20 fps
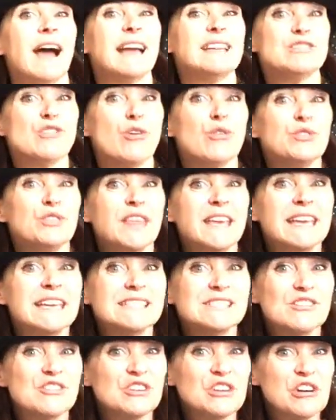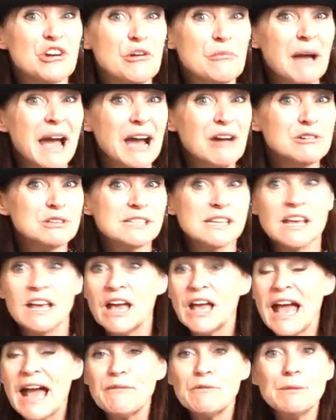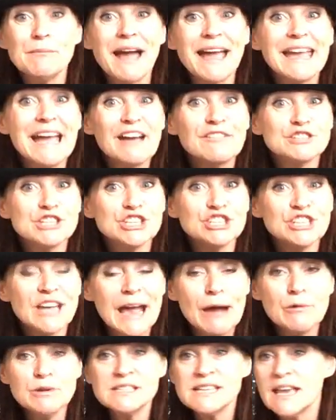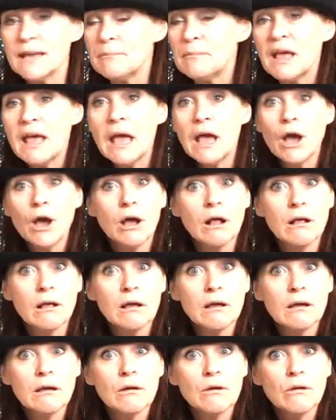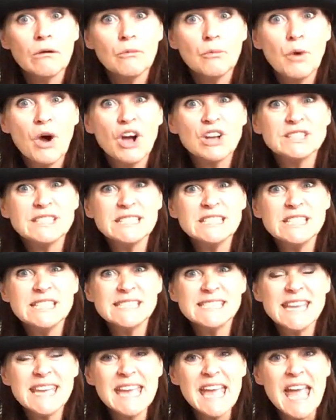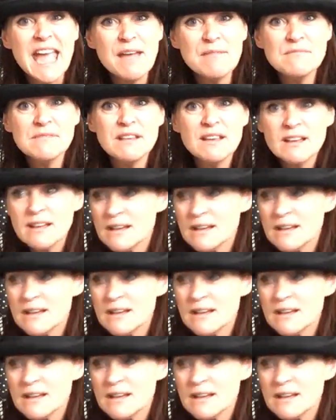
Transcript: I don't think he's going to come out. We might have to shout him. Oh, did you see him?